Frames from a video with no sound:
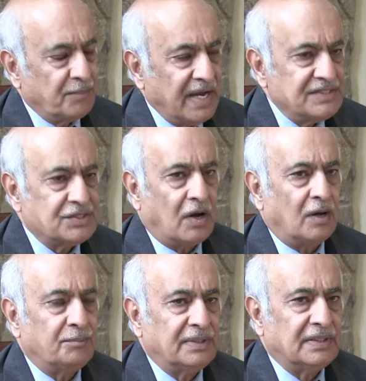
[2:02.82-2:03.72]
my
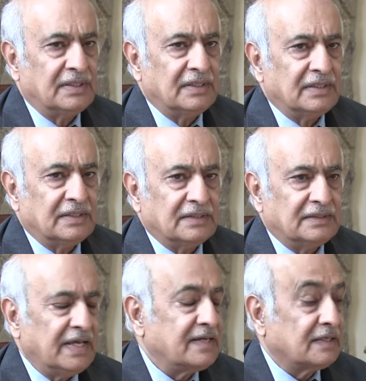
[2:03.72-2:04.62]
job,
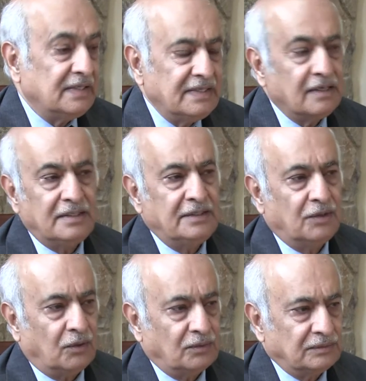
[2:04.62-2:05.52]
they clearly
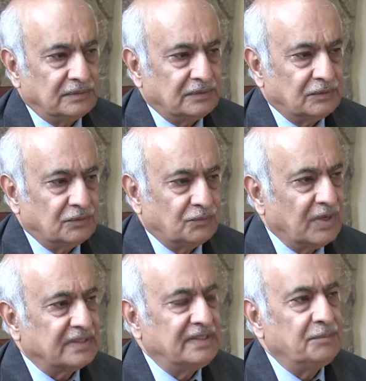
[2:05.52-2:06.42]
know
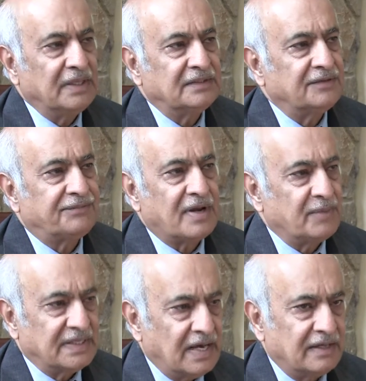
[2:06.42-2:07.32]
what the month of
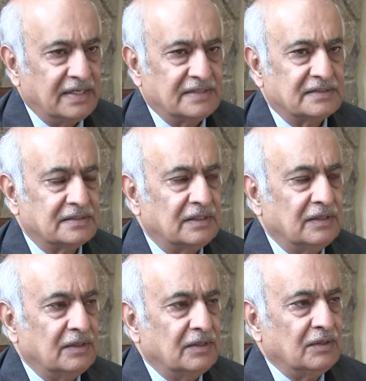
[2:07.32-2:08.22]
Ramadan is,
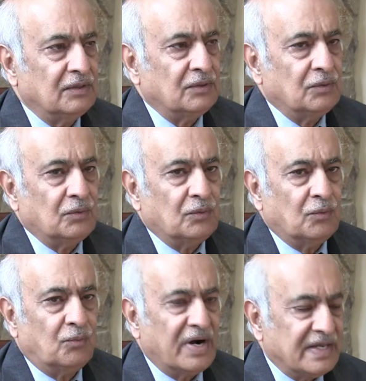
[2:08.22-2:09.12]

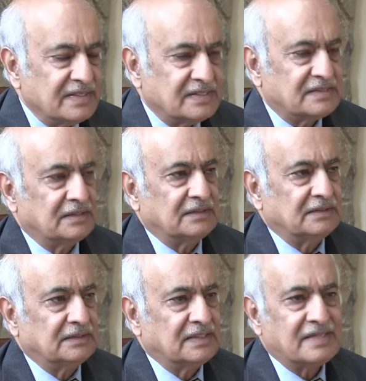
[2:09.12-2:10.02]
what is
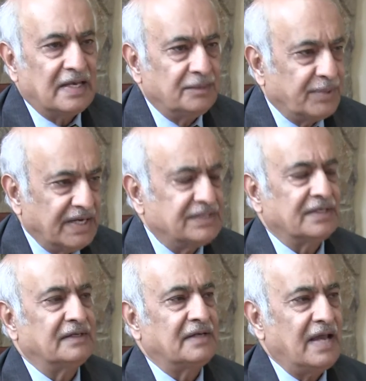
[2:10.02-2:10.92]
the
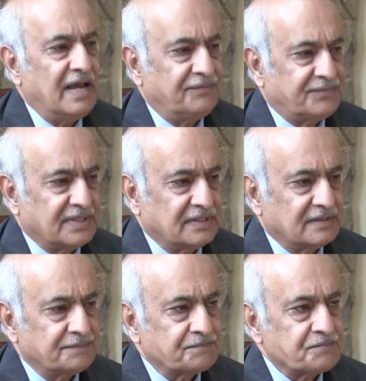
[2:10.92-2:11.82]
celebration after
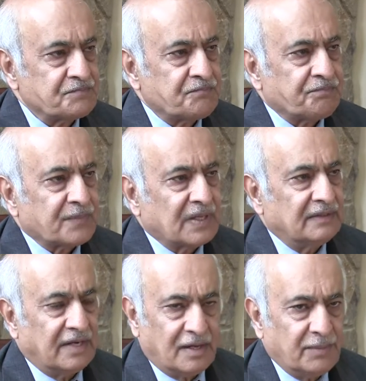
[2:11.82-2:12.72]

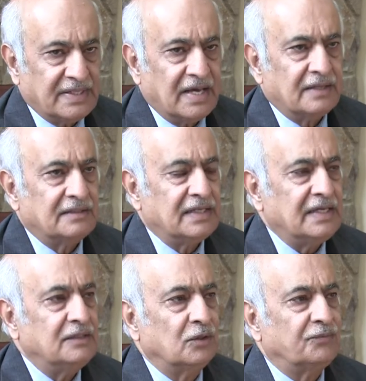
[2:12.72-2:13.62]
the Ramadan,
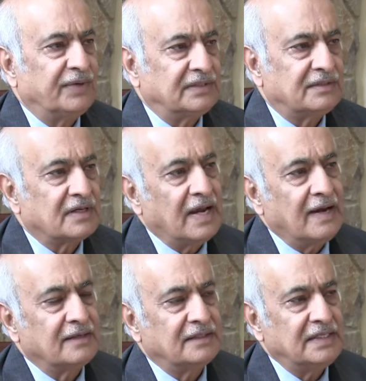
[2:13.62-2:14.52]
the Eid al Fitr,
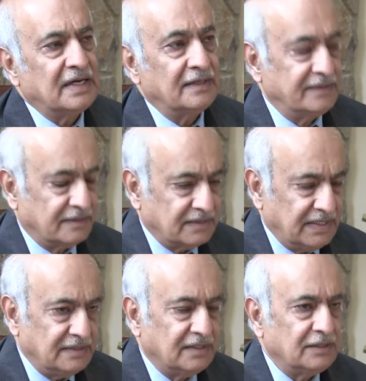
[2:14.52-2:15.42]
and the other
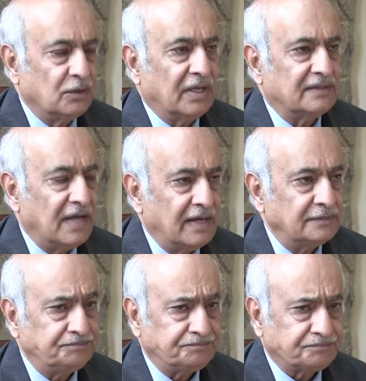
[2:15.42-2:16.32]
Eid, Eid al Adha.